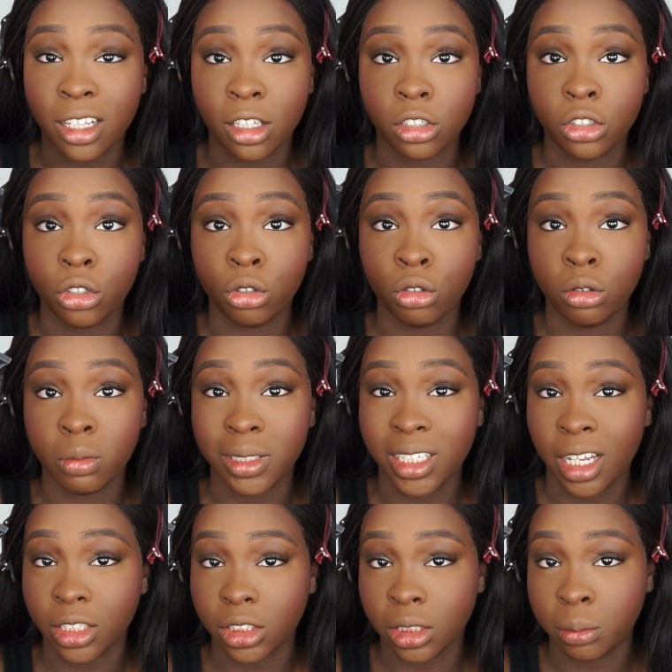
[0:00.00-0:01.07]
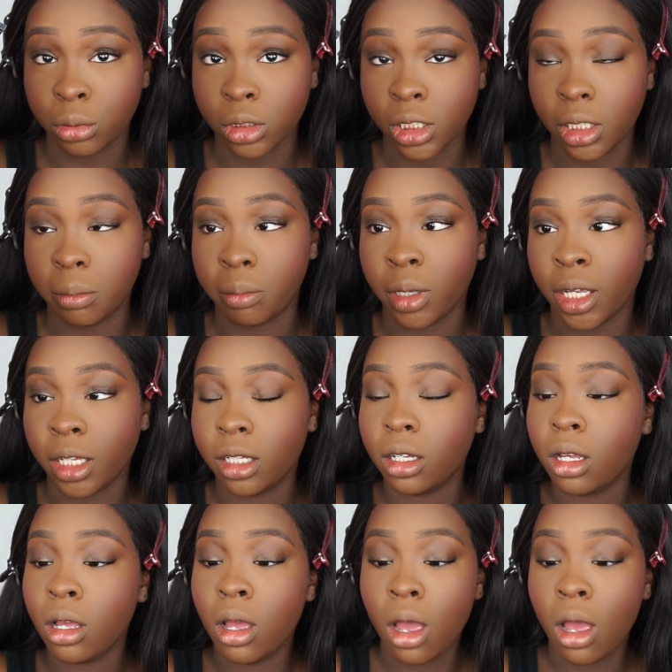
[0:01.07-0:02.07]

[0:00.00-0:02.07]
and the tube is actually pretty big.